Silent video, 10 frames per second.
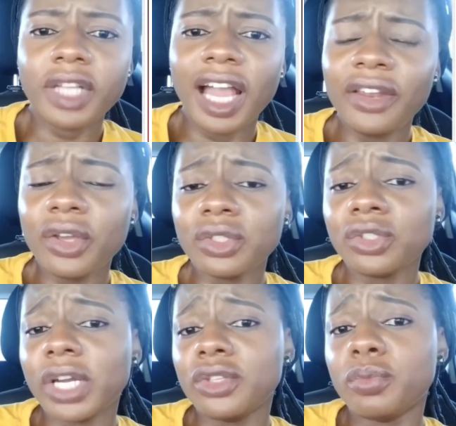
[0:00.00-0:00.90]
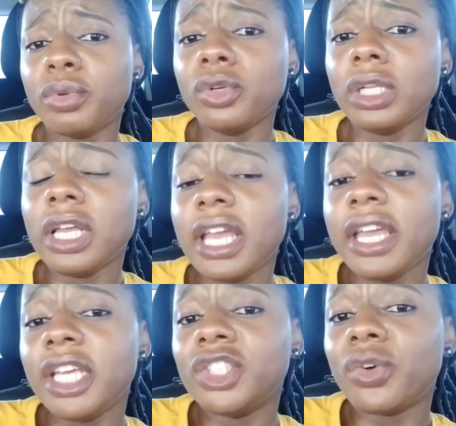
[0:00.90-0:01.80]
And he also tried to pull
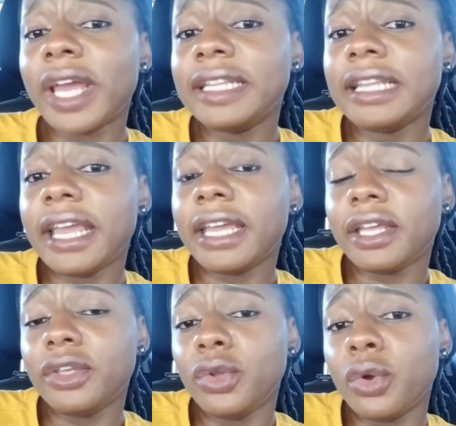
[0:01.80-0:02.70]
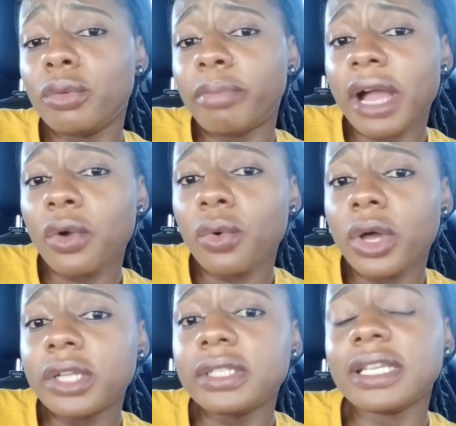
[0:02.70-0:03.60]
his right leg,
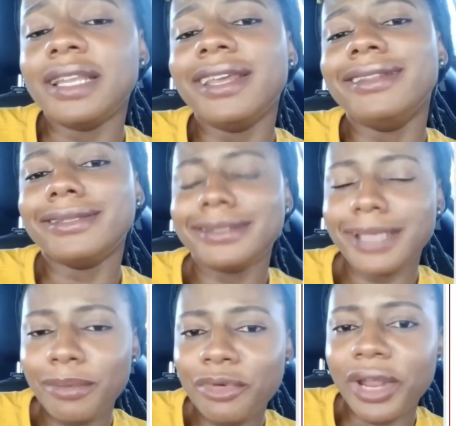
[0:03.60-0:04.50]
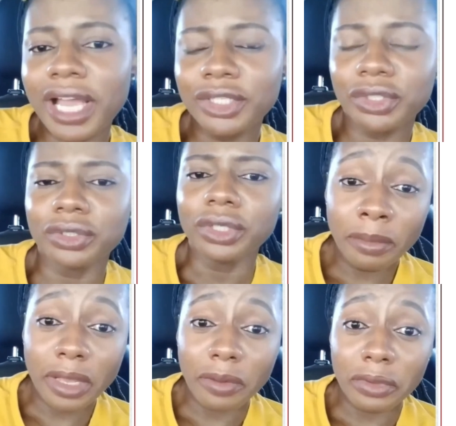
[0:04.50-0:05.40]
backwards, and then the same reaction,
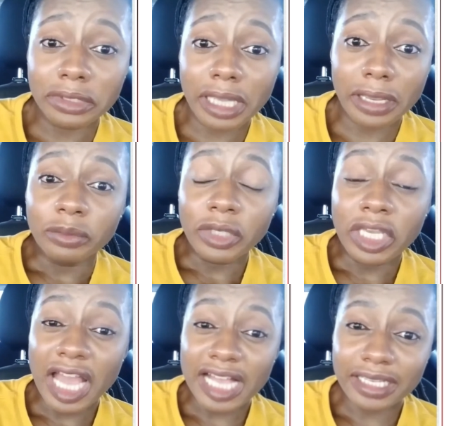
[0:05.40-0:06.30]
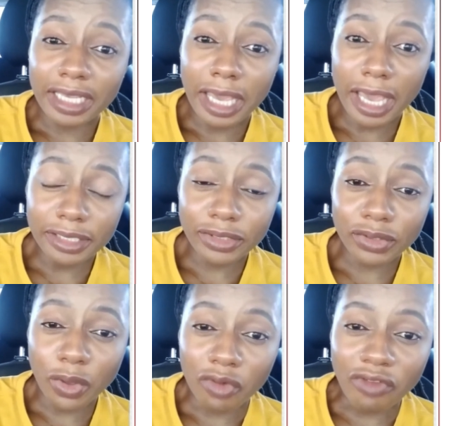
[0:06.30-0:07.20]
and was like, he has a
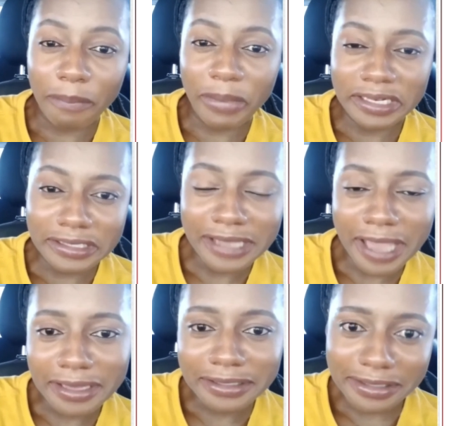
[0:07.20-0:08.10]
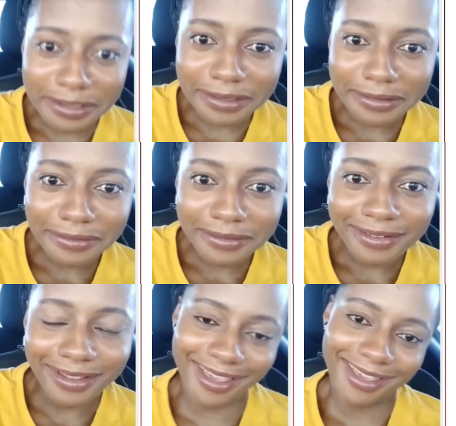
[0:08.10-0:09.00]
case of appendicitis.
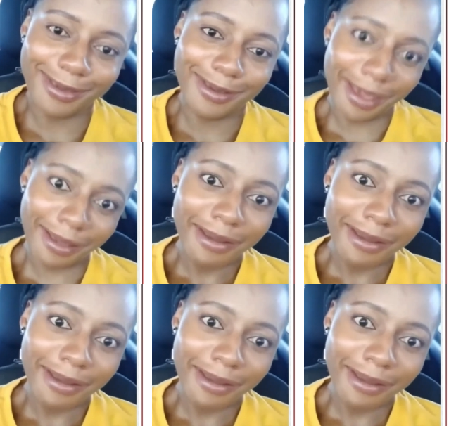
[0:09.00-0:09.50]
Hey, yeah?